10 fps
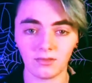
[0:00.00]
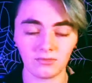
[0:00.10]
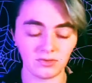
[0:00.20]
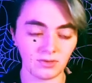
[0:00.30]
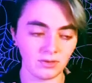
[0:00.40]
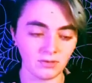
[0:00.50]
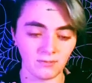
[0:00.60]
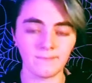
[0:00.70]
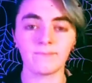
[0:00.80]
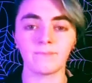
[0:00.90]
are in,
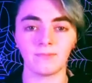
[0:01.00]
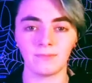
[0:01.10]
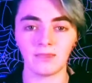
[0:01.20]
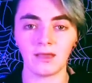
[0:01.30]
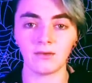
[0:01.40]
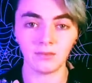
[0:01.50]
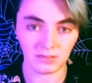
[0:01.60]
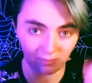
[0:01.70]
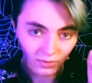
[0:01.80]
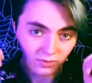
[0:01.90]
now let's
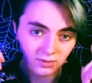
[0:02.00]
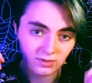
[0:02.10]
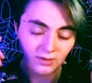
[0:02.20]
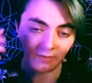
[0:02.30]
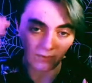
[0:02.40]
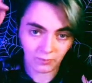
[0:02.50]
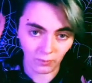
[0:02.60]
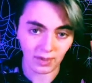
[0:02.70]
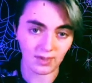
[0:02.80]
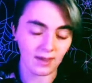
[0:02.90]
put on the
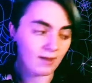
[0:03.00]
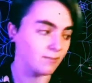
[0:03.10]
wig cap.